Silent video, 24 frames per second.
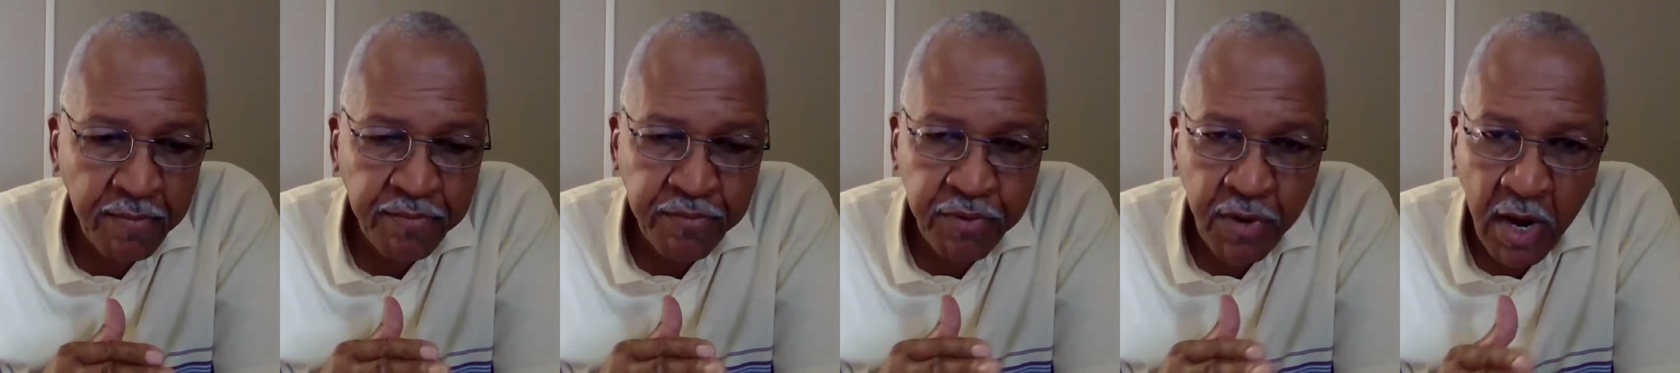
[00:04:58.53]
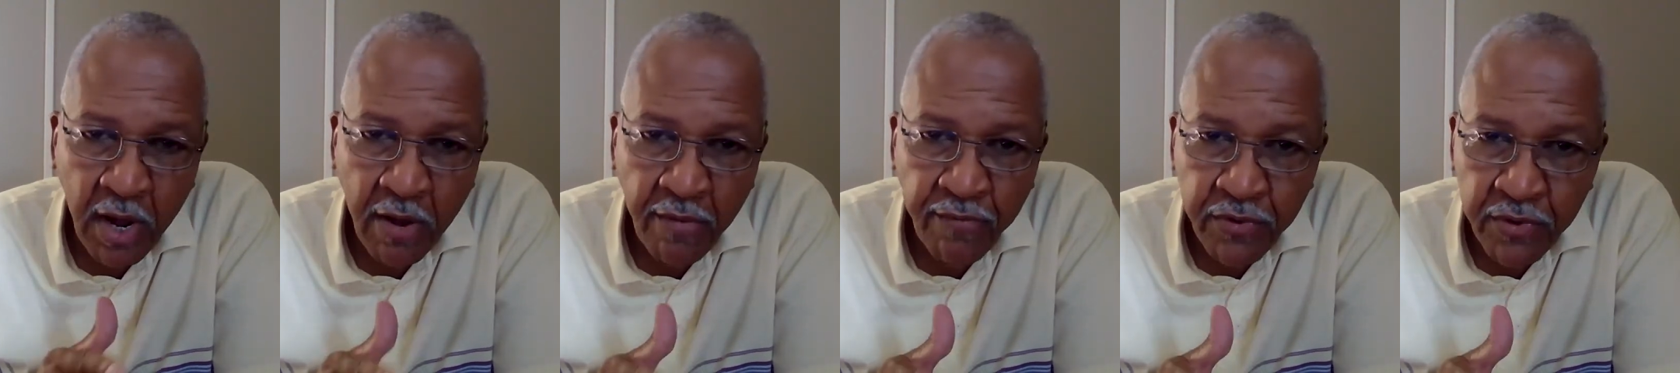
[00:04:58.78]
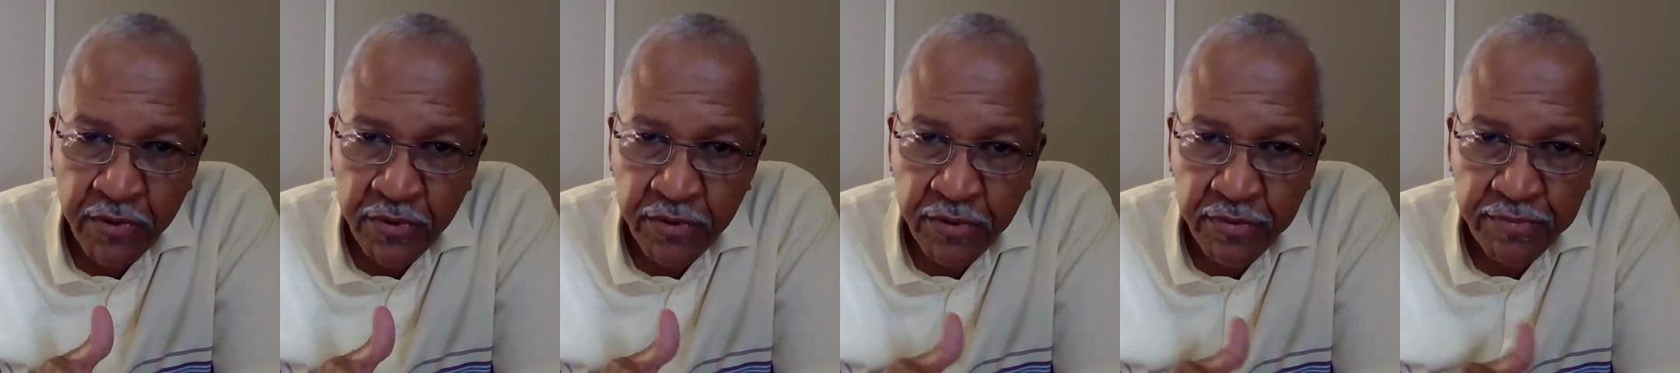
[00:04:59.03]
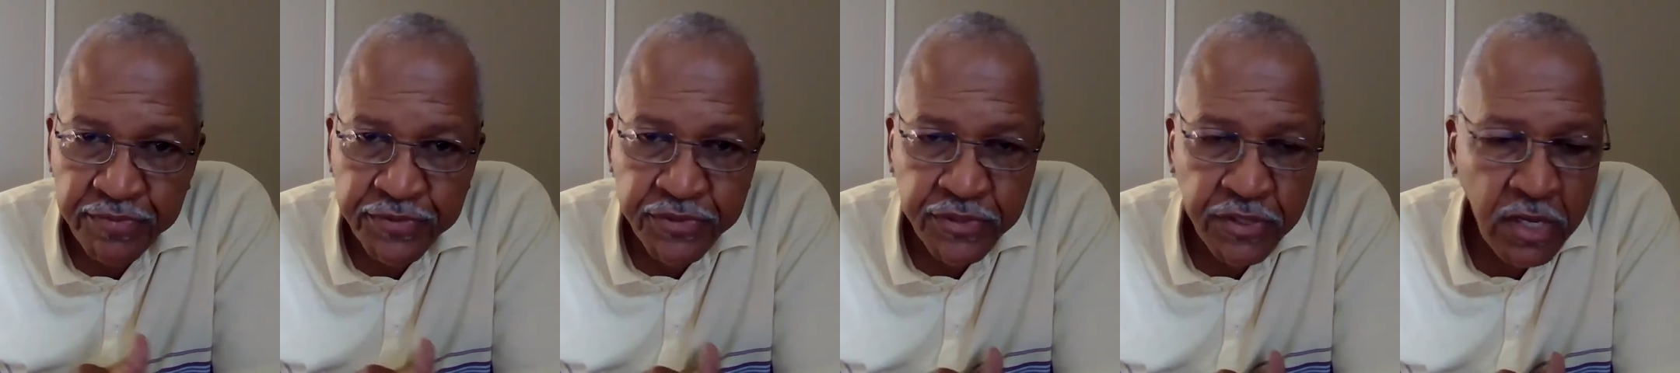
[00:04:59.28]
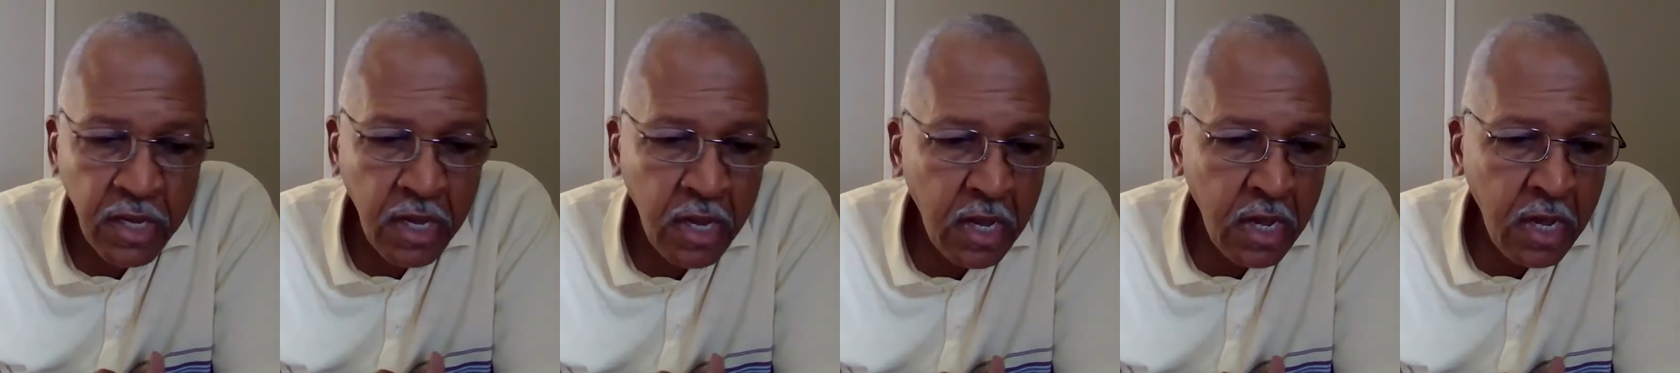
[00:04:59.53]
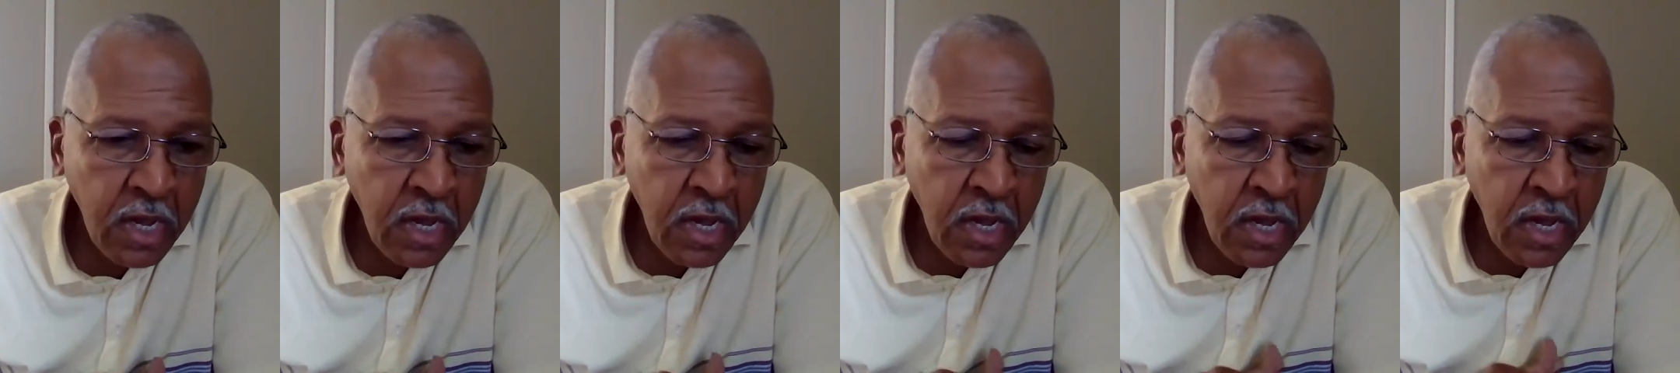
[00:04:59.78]
Proverbs.
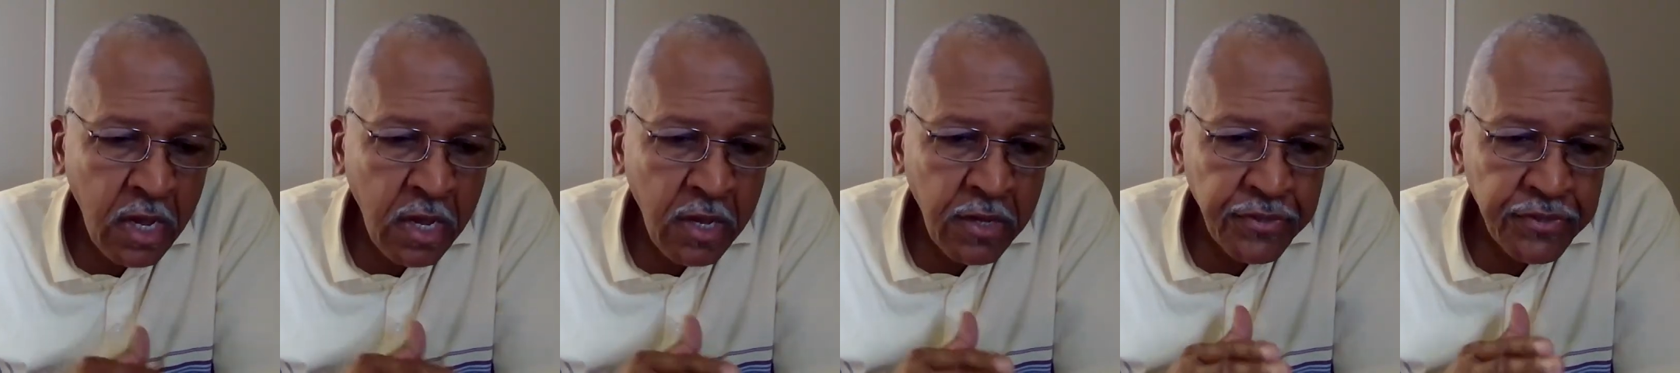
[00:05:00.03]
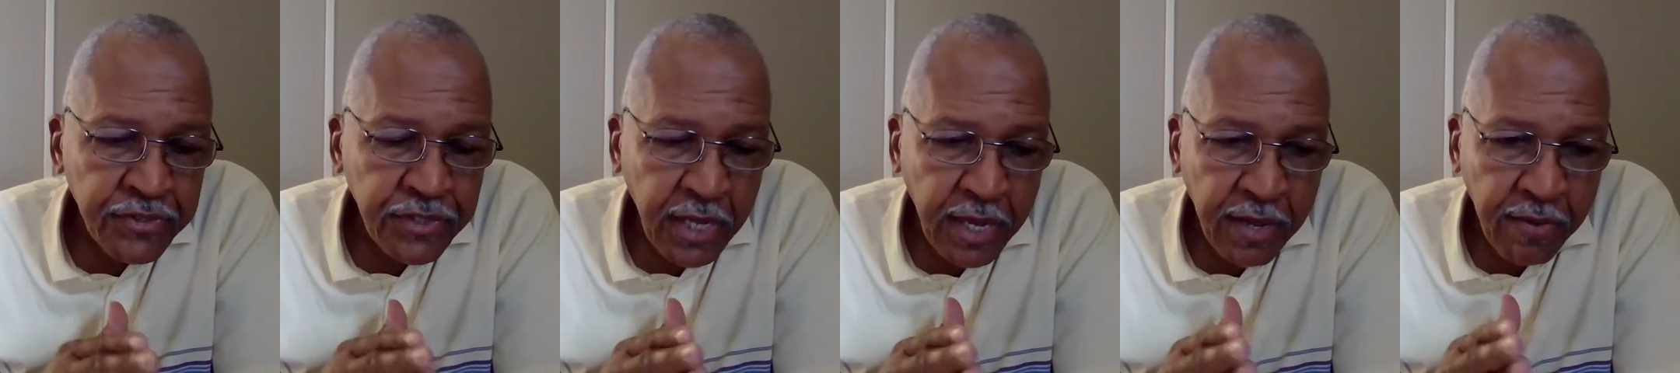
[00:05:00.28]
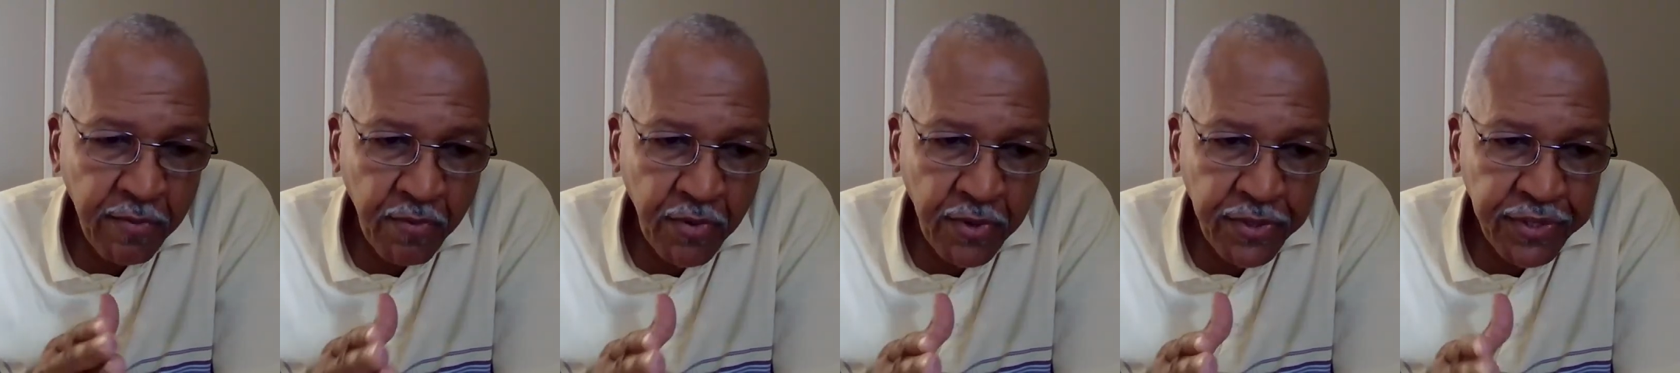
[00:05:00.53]
Same with,